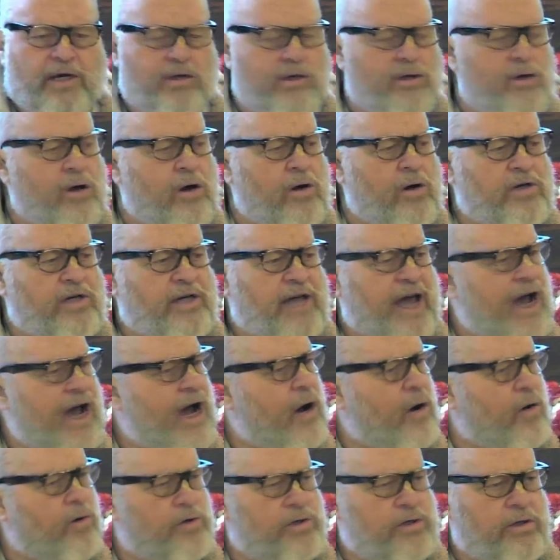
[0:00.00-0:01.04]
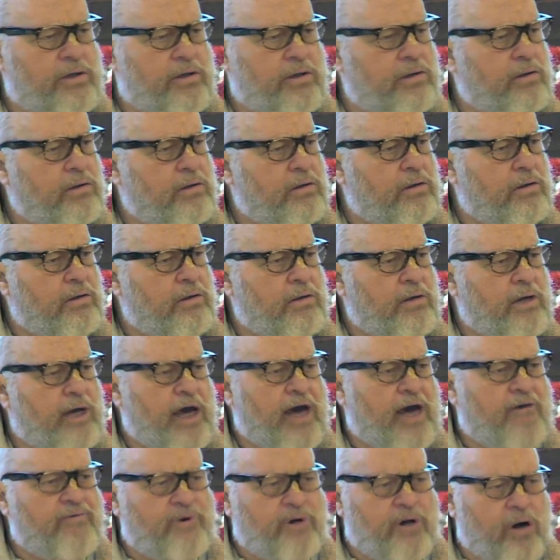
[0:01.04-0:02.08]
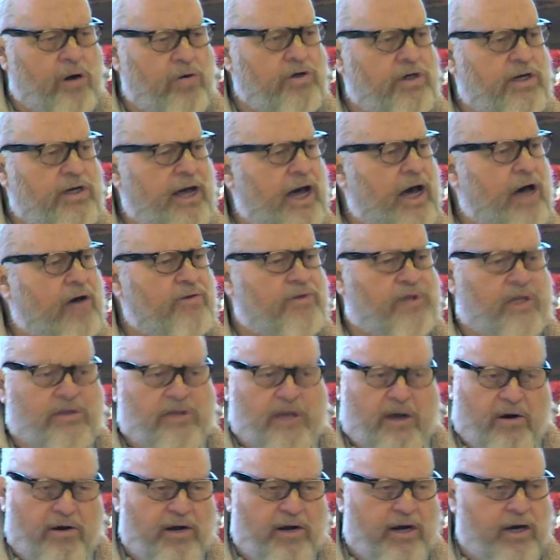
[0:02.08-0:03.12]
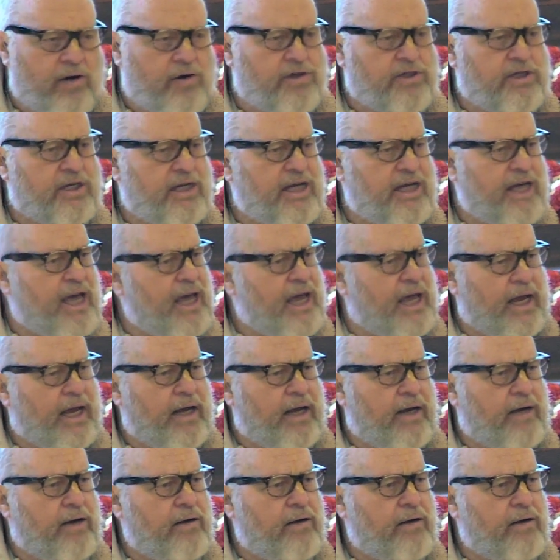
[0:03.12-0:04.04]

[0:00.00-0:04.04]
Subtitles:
no doubt, have no doubt that they're here today.